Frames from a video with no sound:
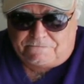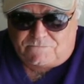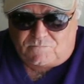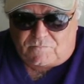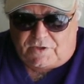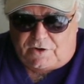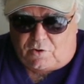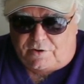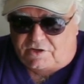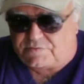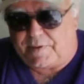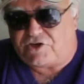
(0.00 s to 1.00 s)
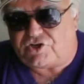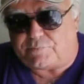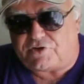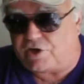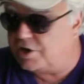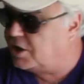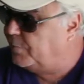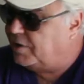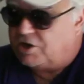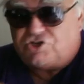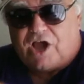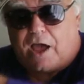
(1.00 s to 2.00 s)
You know, and the spaceships are going to come in,
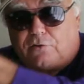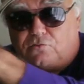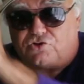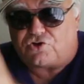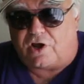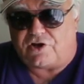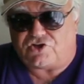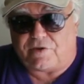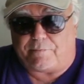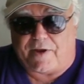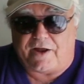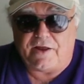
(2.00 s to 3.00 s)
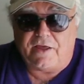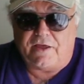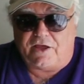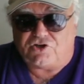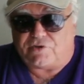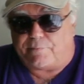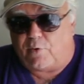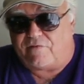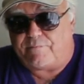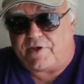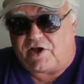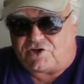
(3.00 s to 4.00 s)
and John is going to jump on and jump
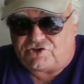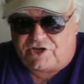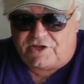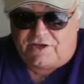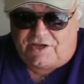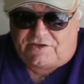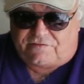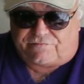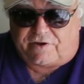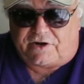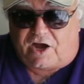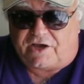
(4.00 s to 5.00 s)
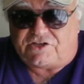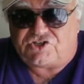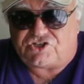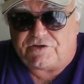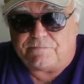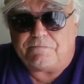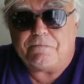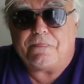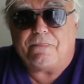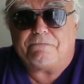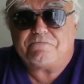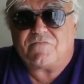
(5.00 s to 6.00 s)
off because he's afraid of heights.
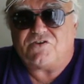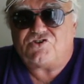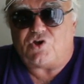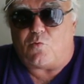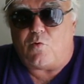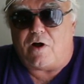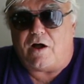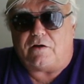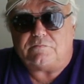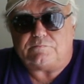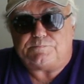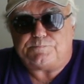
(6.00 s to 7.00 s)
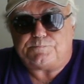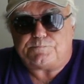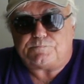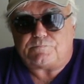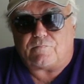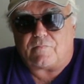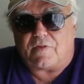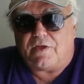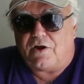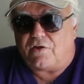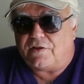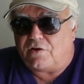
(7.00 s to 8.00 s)
So, you
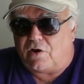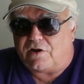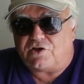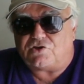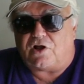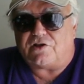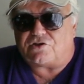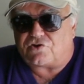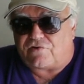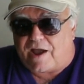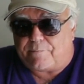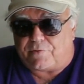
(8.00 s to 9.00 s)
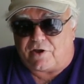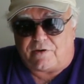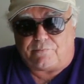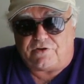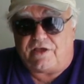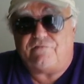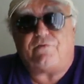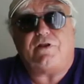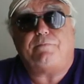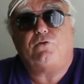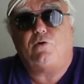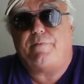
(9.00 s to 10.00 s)
know, all this crap you're going to believe when the
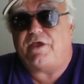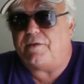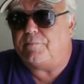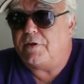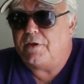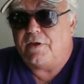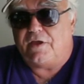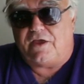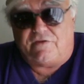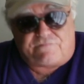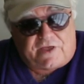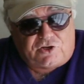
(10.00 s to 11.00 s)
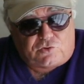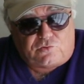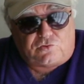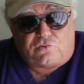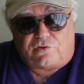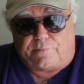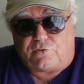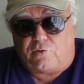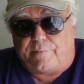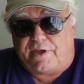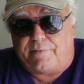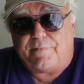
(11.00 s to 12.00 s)
blue beam, if they do the blue
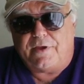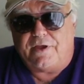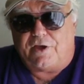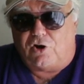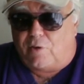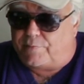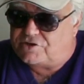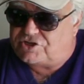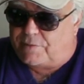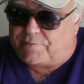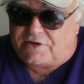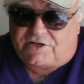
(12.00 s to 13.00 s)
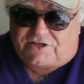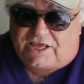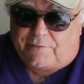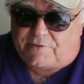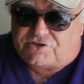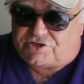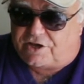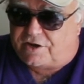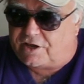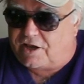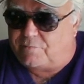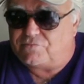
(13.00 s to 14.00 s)
beam, it opens up and the demons are
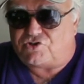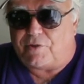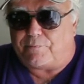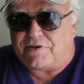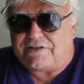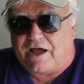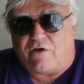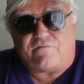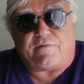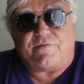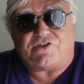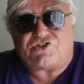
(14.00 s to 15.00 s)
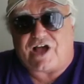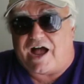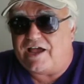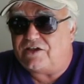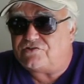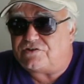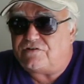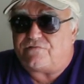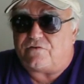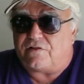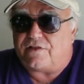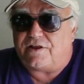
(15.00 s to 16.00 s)
going to come jumping down from the skies and the
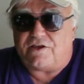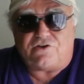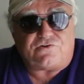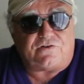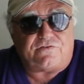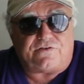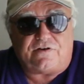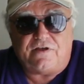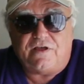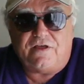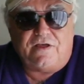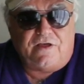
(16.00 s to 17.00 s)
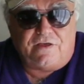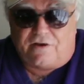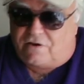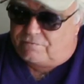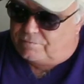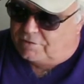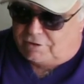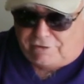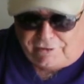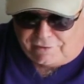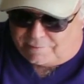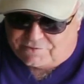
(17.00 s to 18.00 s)
fallen angels. And, you know,
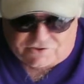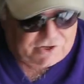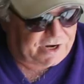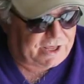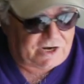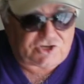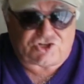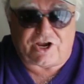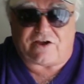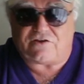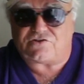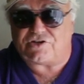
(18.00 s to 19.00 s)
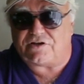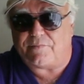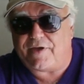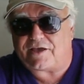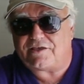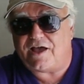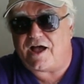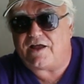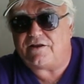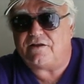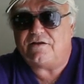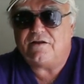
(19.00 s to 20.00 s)
I'm just going to get a chair, sit in the backyard
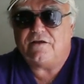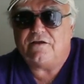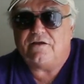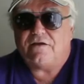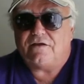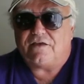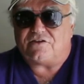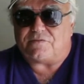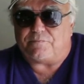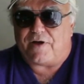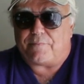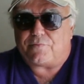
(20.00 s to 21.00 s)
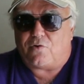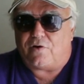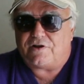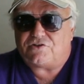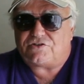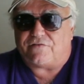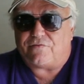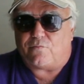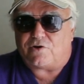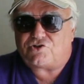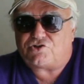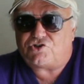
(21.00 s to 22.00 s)
and get some popcorn and stuff and
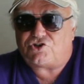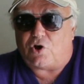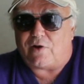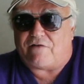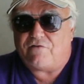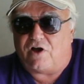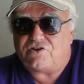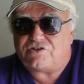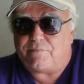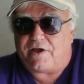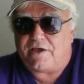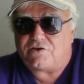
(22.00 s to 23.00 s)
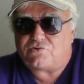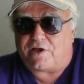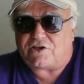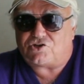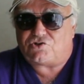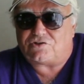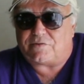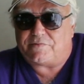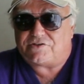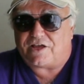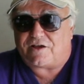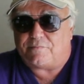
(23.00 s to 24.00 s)
watch the show, have guns in my hand so I can shoot them
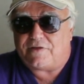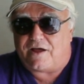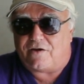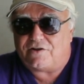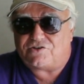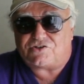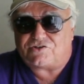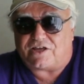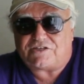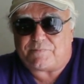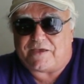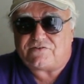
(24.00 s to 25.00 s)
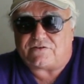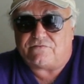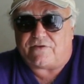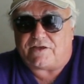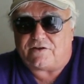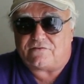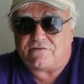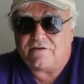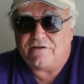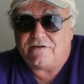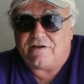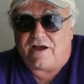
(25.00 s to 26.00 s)
as they come down. This is like Space Invaders.
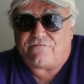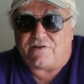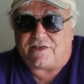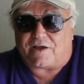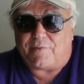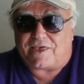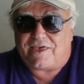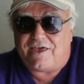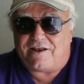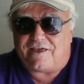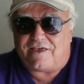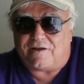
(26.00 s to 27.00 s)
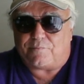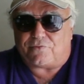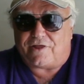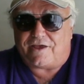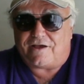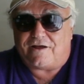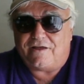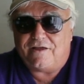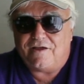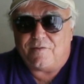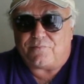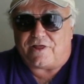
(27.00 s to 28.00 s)
I feel like I'm a kid again playing
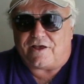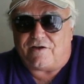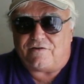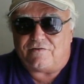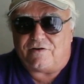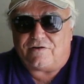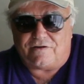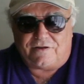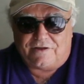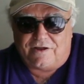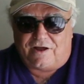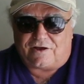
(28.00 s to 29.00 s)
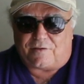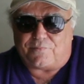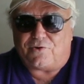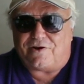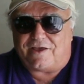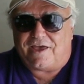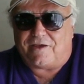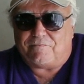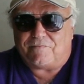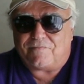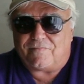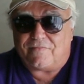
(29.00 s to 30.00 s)
a computer game.
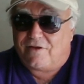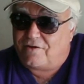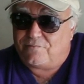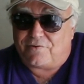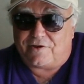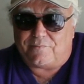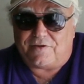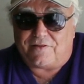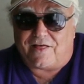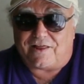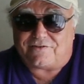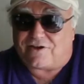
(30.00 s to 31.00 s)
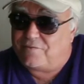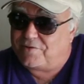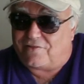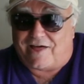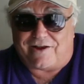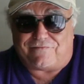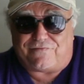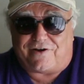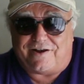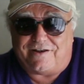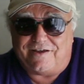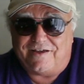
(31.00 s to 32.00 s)
It's going to be a lot of
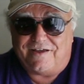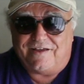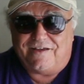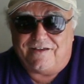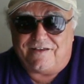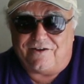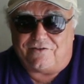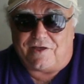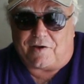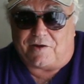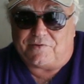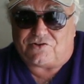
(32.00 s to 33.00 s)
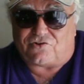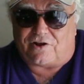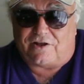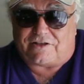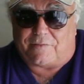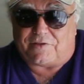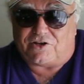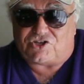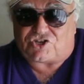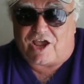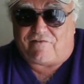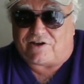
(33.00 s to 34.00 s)
fun. You know, they're going to be attempting to
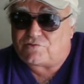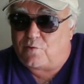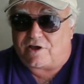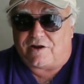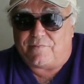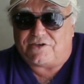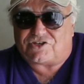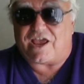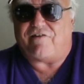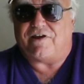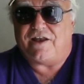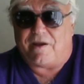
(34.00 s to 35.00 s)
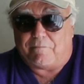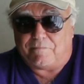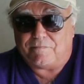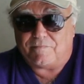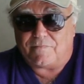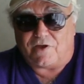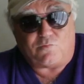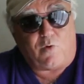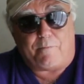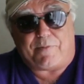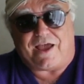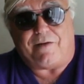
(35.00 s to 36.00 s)
scare us. We're going to be scaring them because
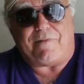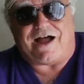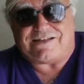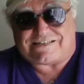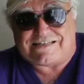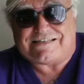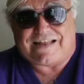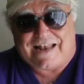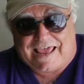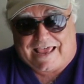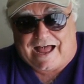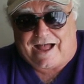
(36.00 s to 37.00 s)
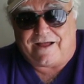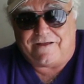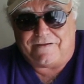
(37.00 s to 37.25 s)
we're bigger monsters than they are.